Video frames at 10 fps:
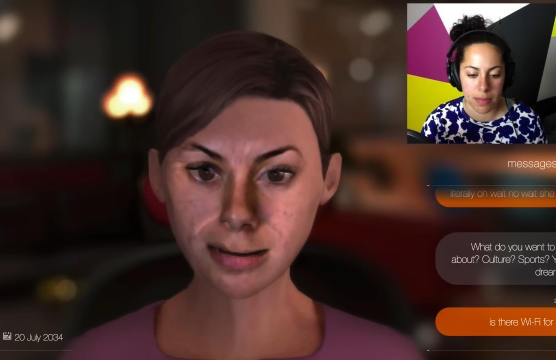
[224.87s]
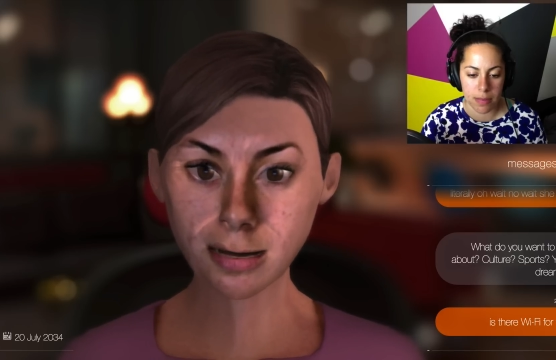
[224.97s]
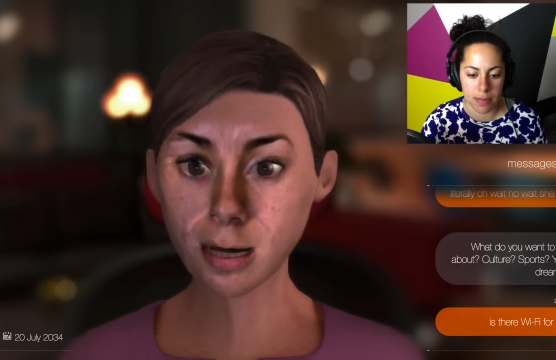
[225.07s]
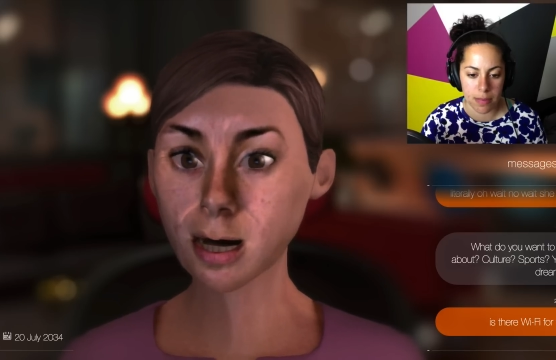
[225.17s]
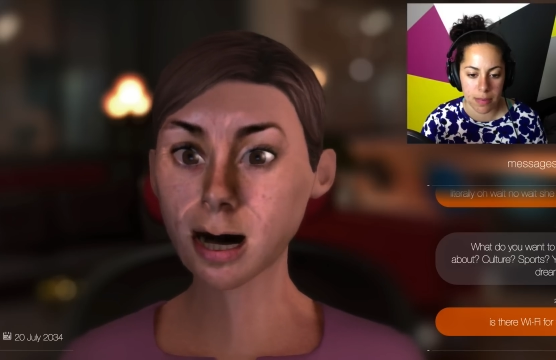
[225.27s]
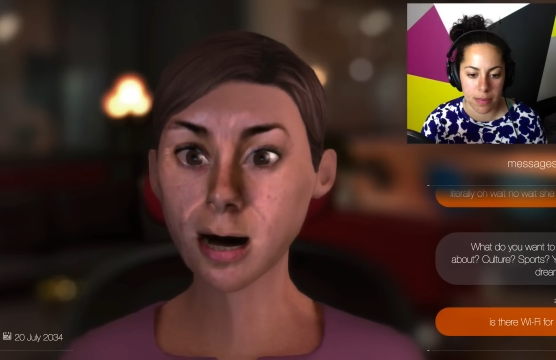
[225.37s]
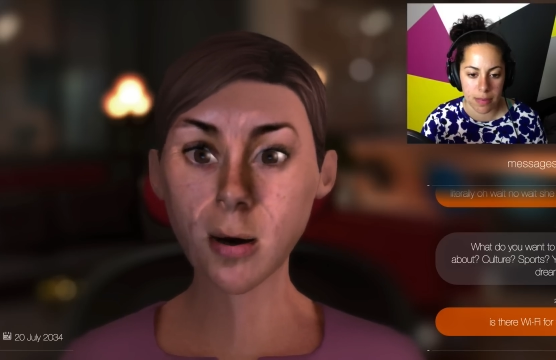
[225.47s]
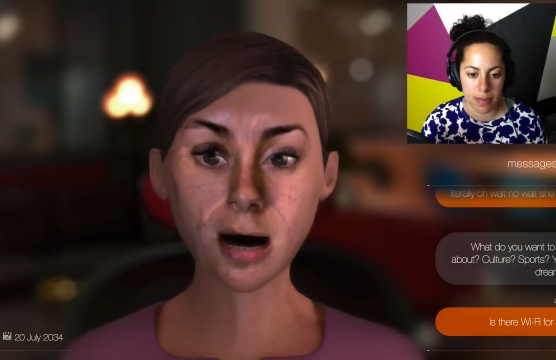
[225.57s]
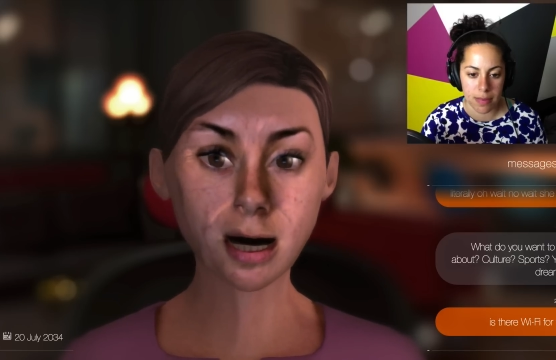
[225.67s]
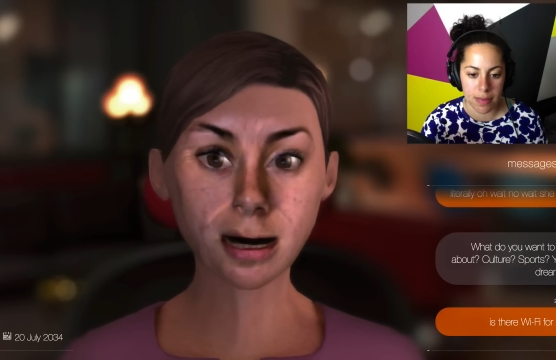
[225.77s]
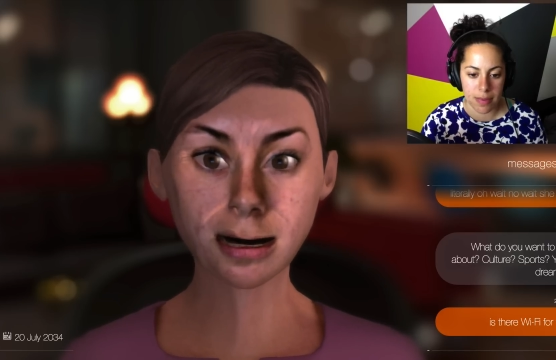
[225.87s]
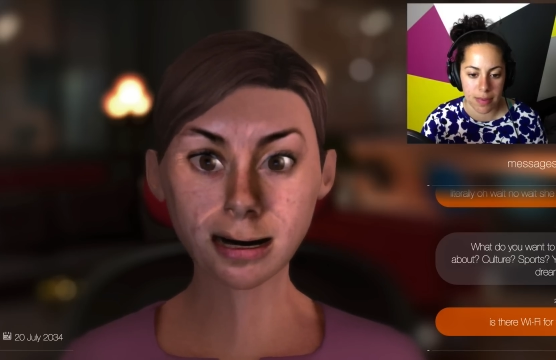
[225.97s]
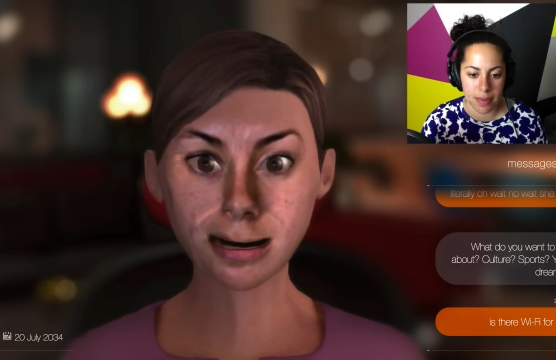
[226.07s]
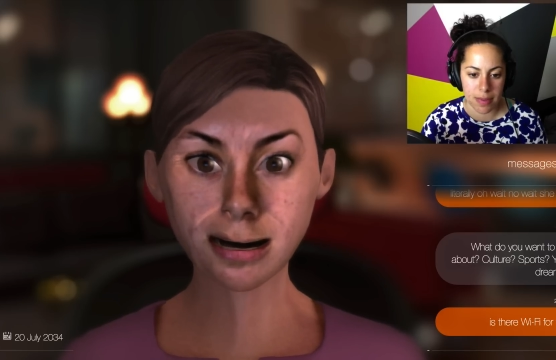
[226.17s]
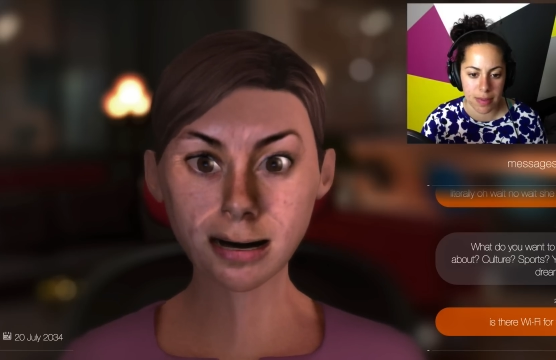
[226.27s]
Speaker 1: Got another question?
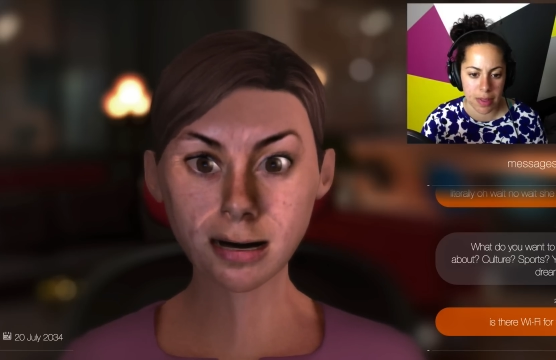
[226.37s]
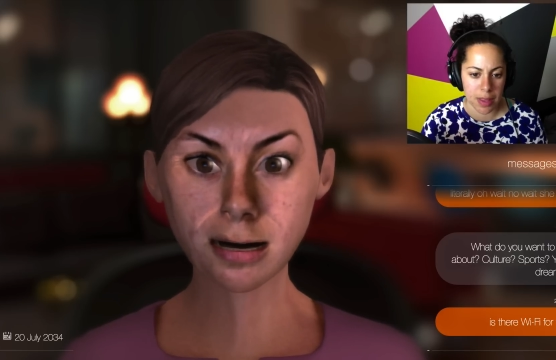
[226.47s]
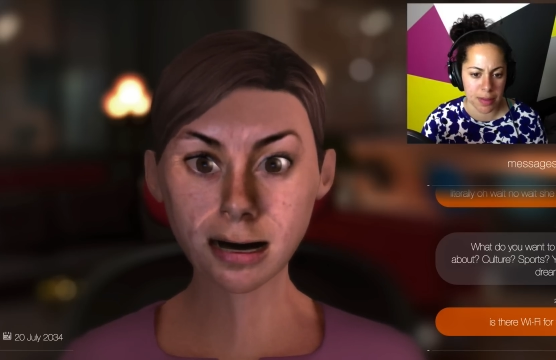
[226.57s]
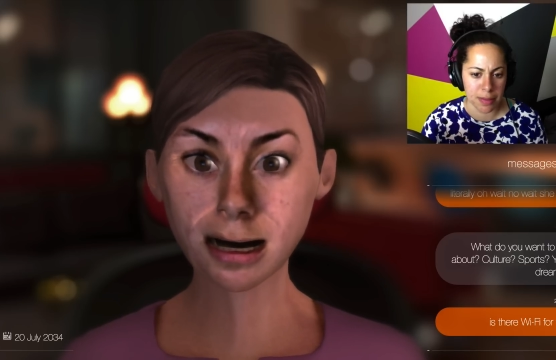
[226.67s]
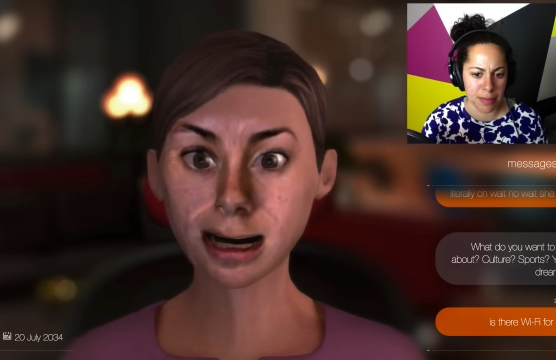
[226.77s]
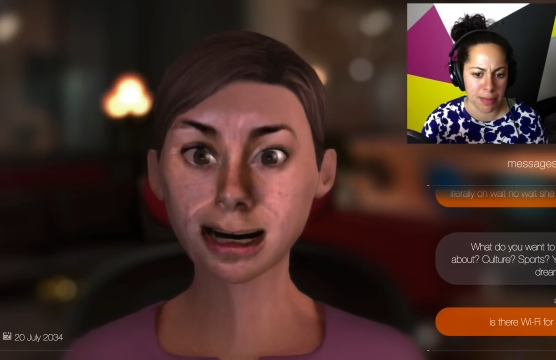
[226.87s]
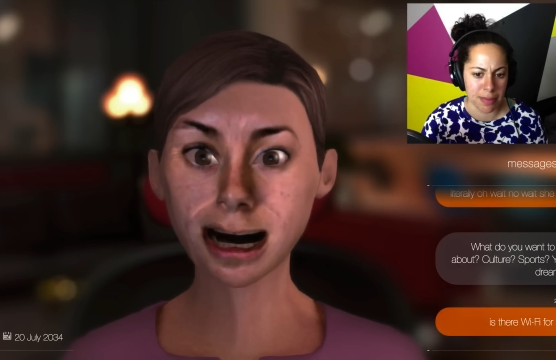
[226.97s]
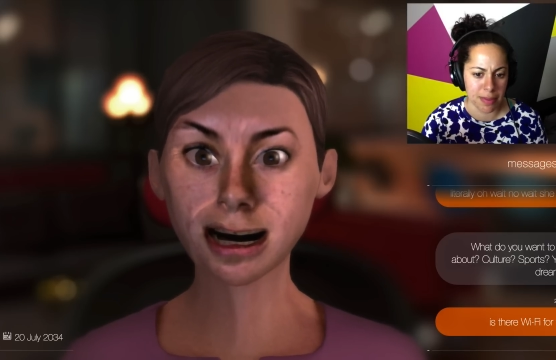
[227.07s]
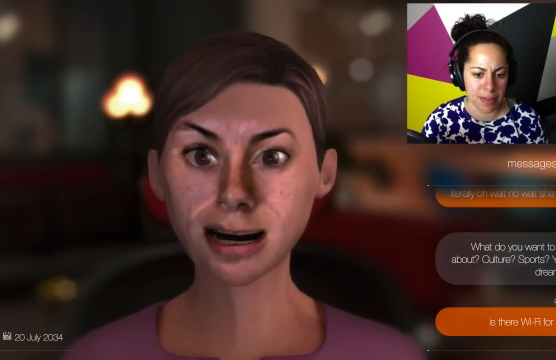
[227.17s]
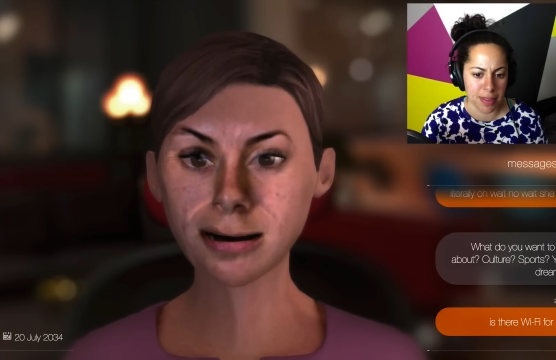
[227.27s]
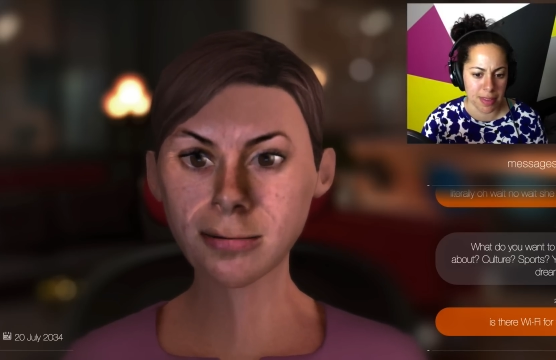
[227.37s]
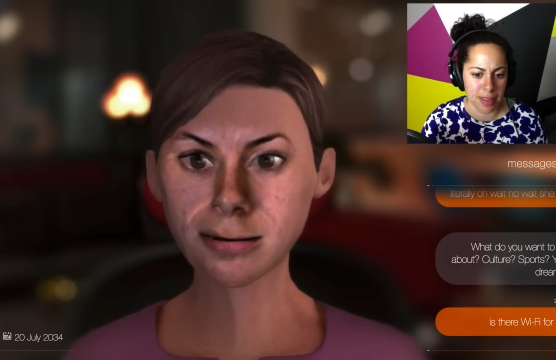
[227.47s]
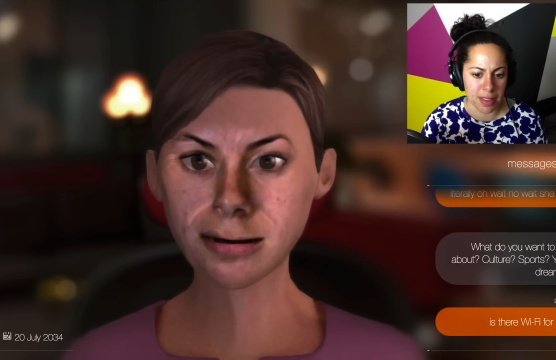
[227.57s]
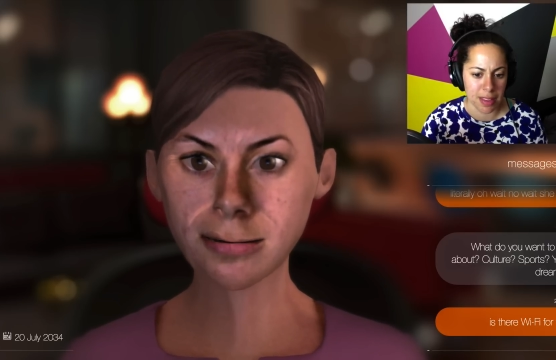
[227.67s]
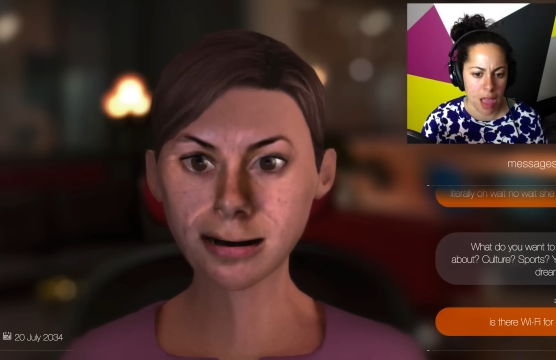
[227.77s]
An intelligent
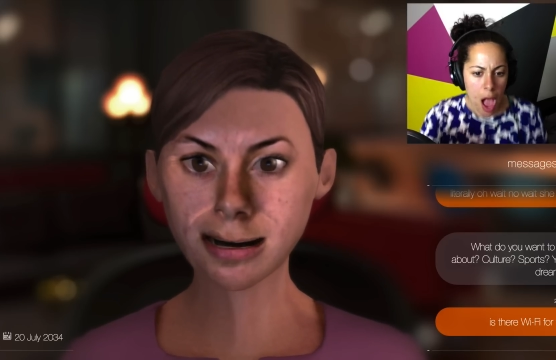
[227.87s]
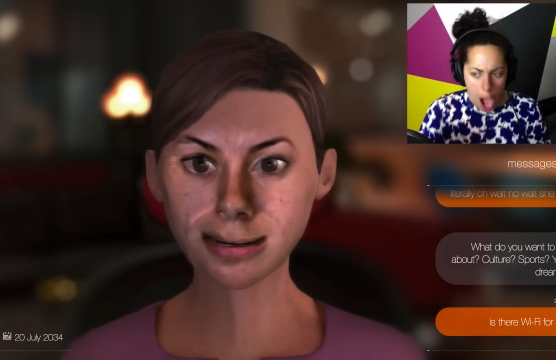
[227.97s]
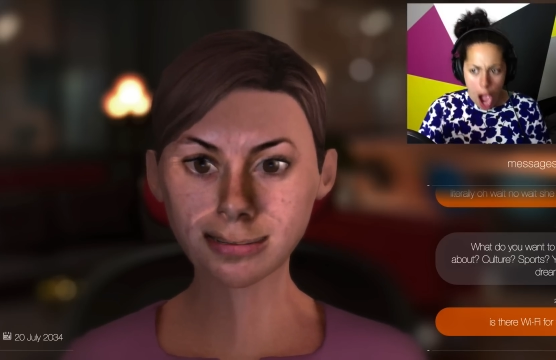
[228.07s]
one, maybe.